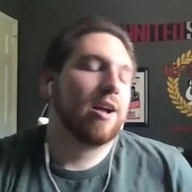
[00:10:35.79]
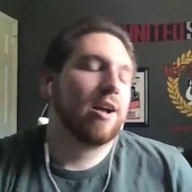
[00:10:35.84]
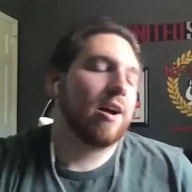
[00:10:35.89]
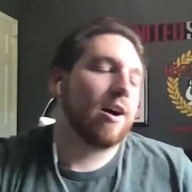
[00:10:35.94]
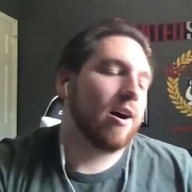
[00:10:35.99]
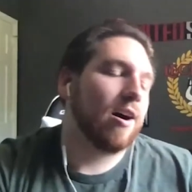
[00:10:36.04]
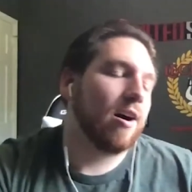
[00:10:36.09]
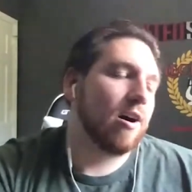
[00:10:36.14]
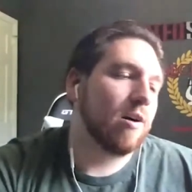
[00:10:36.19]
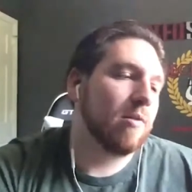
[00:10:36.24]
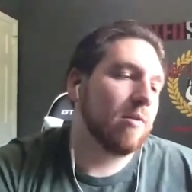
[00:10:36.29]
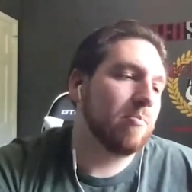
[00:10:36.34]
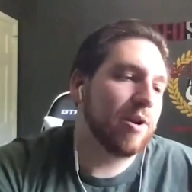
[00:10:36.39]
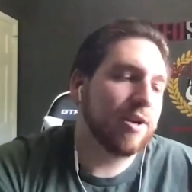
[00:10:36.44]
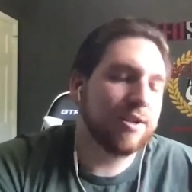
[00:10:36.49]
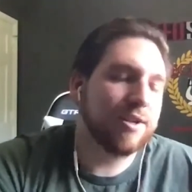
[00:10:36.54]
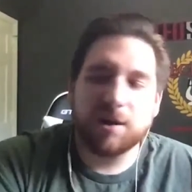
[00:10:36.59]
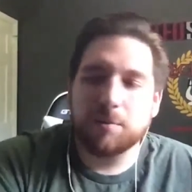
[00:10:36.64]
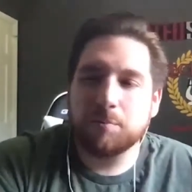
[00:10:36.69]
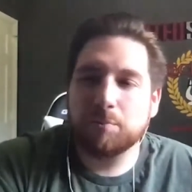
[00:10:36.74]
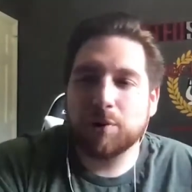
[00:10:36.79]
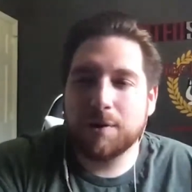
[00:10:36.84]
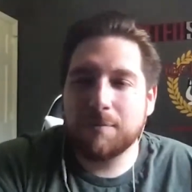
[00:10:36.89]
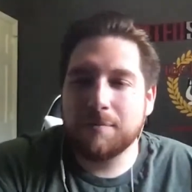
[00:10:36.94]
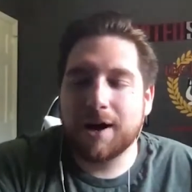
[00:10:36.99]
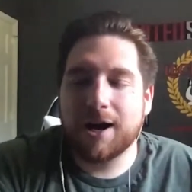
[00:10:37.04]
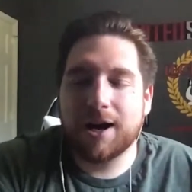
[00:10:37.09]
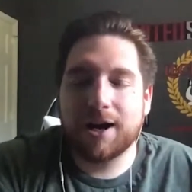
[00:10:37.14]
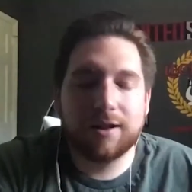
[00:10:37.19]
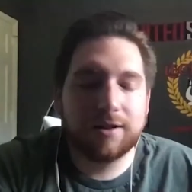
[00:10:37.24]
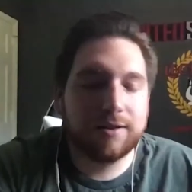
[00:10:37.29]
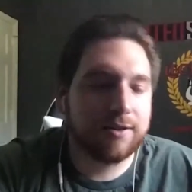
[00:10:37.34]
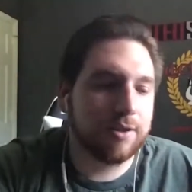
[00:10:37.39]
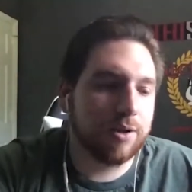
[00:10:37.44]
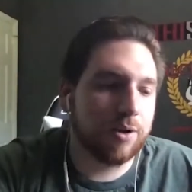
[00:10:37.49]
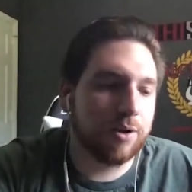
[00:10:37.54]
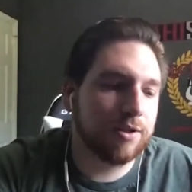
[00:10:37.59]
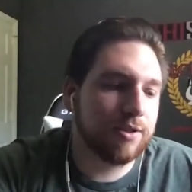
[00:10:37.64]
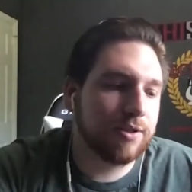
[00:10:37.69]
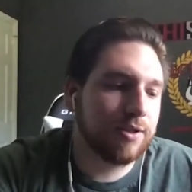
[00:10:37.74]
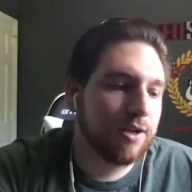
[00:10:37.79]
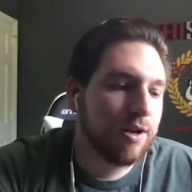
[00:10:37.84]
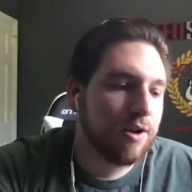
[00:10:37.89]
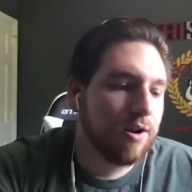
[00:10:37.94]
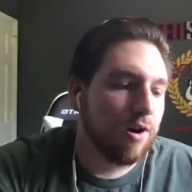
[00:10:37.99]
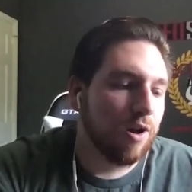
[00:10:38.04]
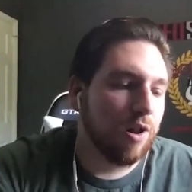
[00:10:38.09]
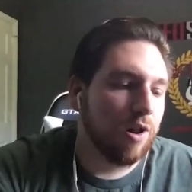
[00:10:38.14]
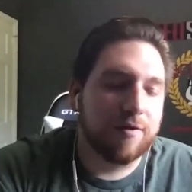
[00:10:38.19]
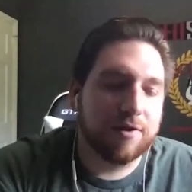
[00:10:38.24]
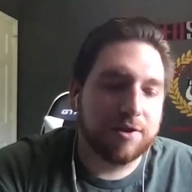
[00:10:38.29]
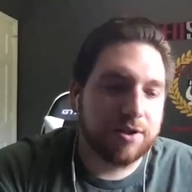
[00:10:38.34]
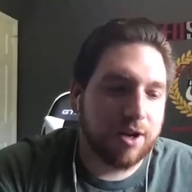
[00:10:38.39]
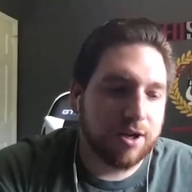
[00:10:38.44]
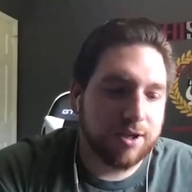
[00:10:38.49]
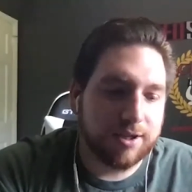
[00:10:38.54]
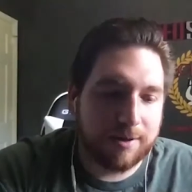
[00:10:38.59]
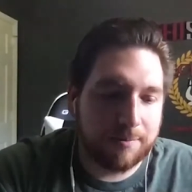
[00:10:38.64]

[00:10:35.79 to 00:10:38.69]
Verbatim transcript: Um, but it's still pretty mild, so it's all of sauce.